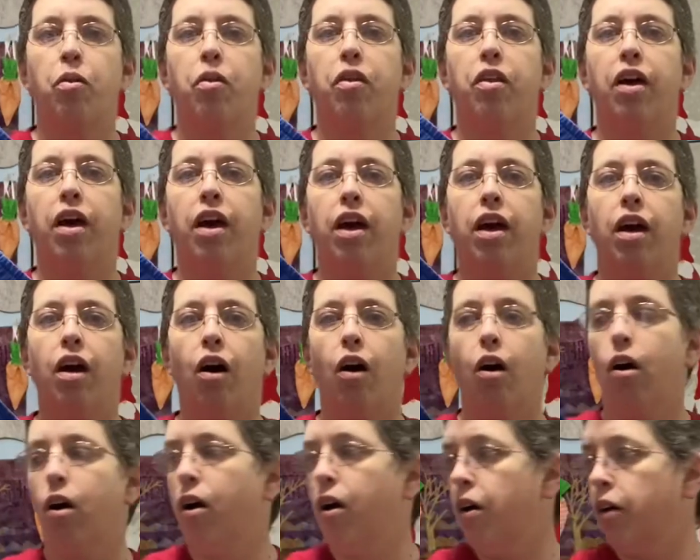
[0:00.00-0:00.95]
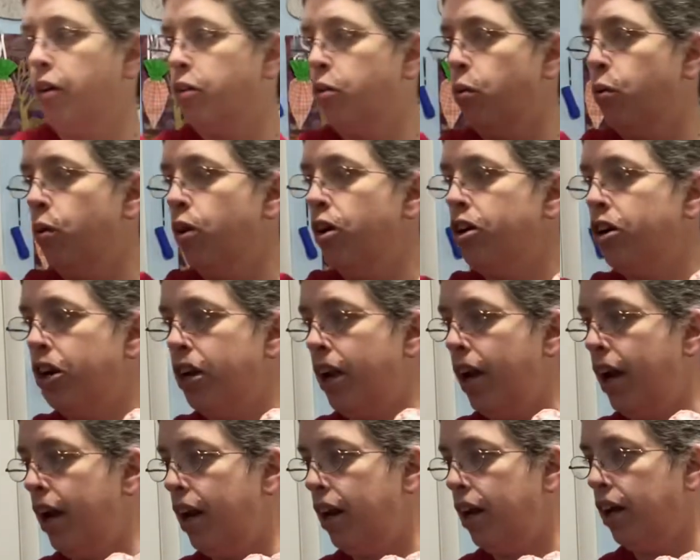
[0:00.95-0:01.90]
they are
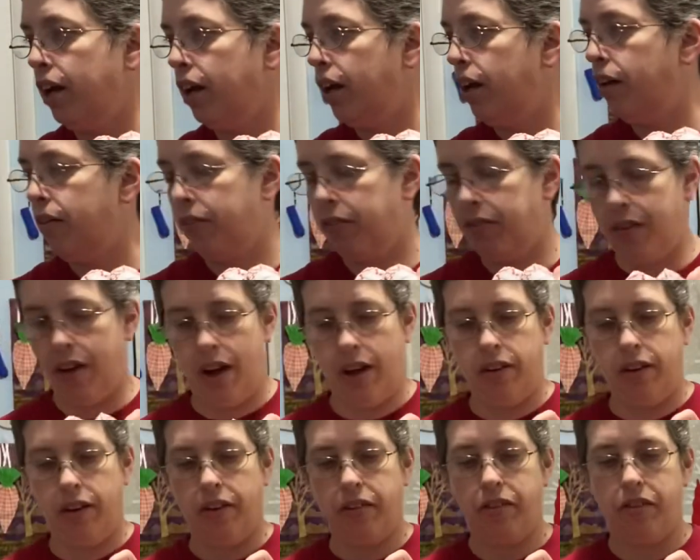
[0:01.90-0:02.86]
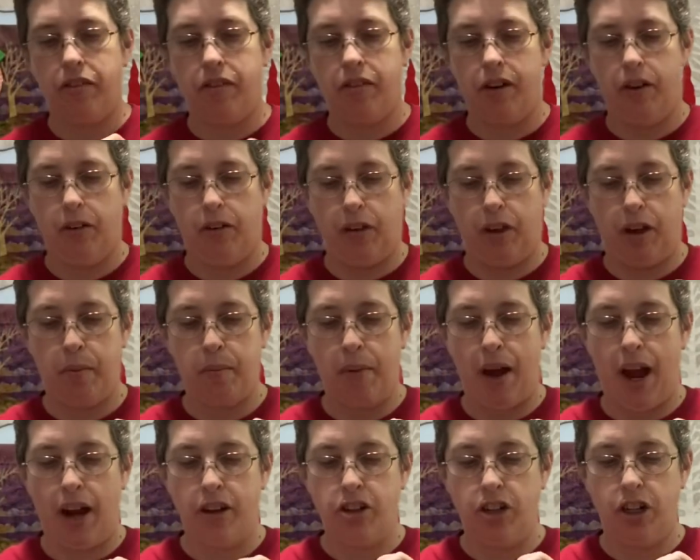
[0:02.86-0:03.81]
coordinating, if not necessarily
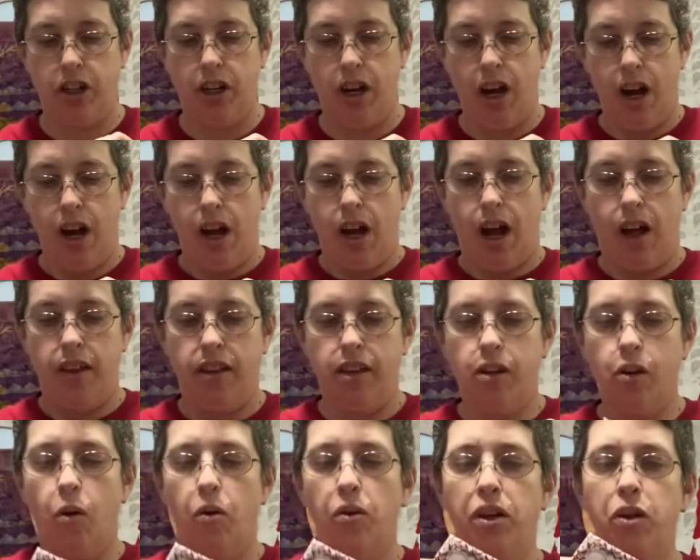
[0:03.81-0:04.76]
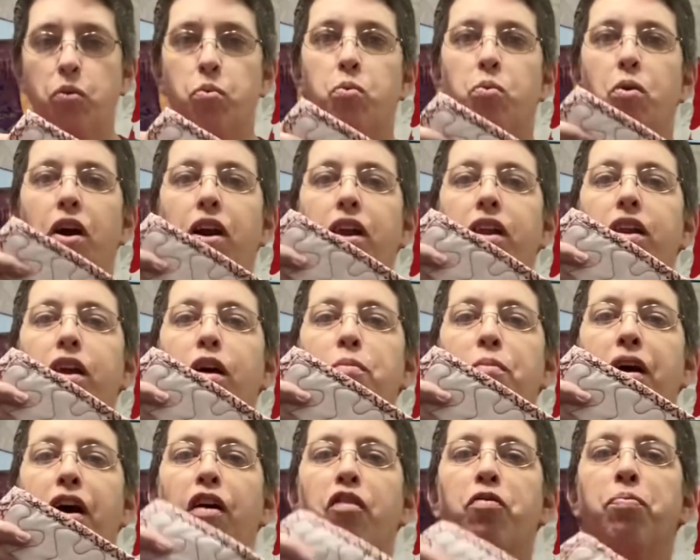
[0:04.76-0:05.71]
matching. I think only one of them
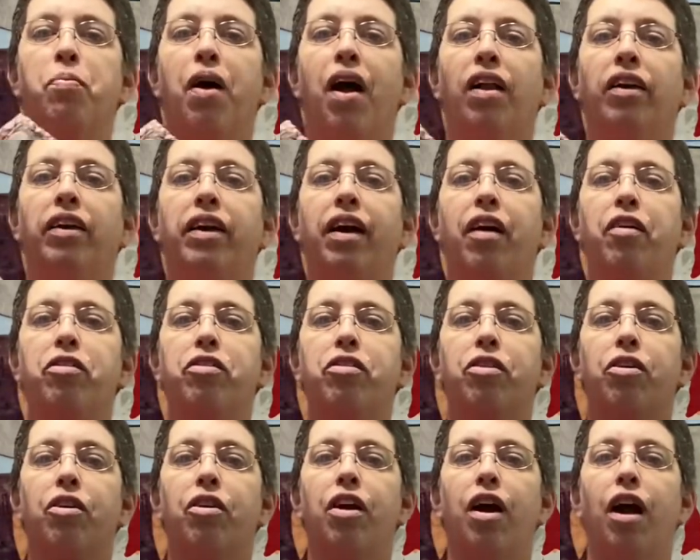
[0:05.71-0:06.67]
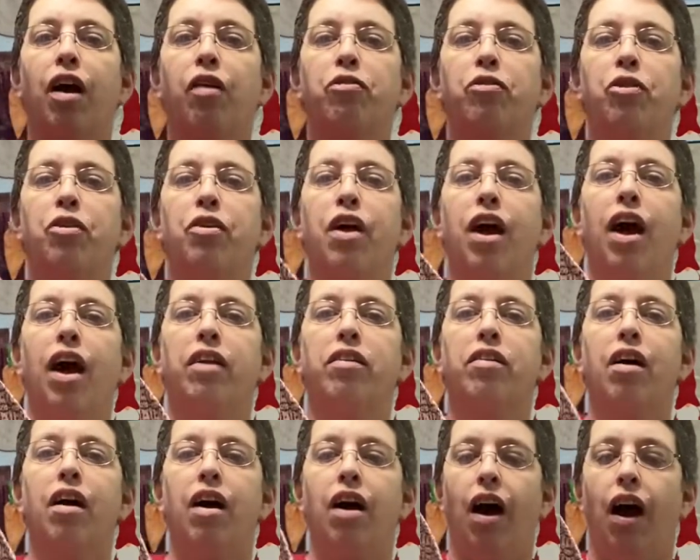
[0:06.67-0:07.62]
have polyester, and after that
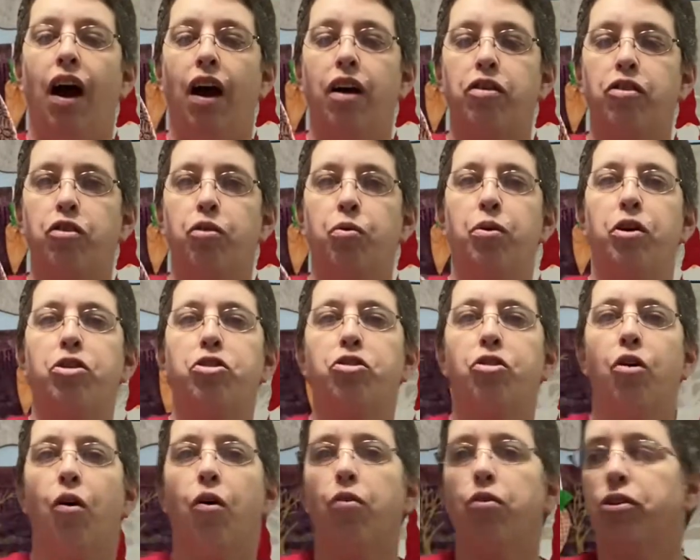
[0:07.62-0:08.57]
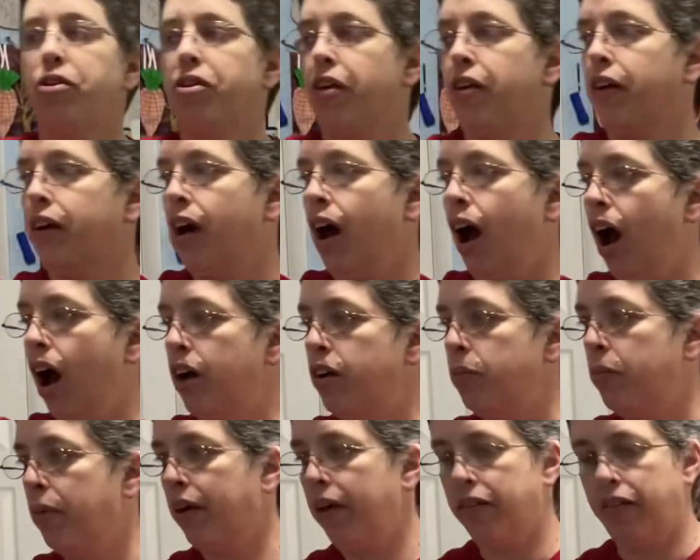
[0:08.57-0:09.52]
I switched over to the
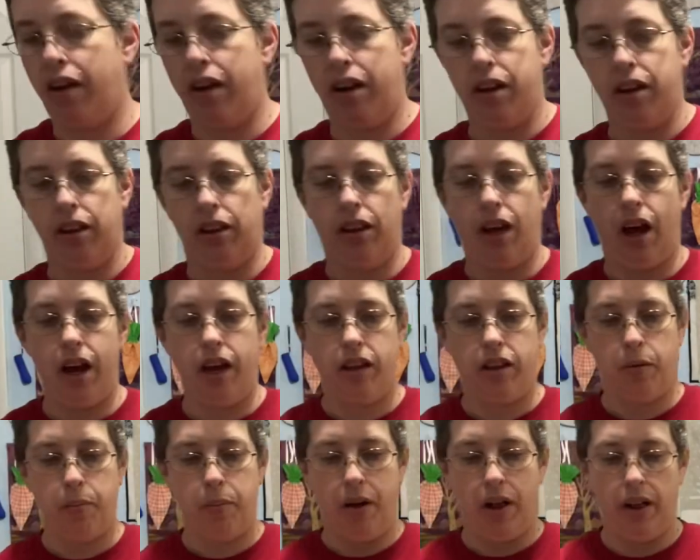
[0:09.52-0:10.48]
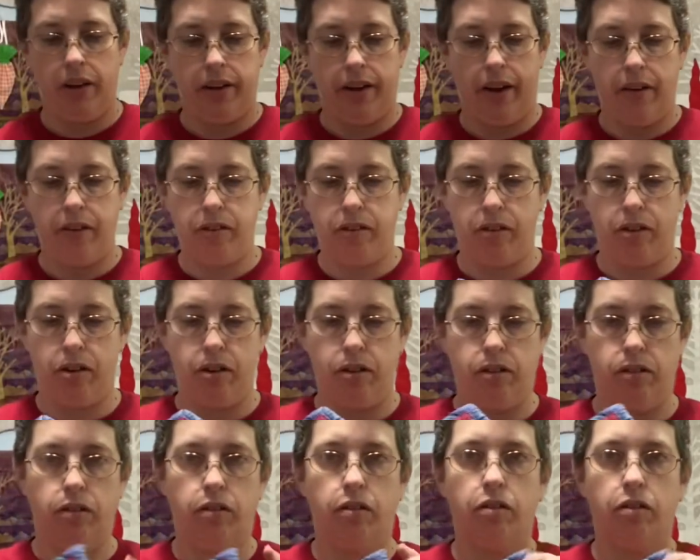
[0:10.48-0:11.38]
cotton because I didn't like the polyester.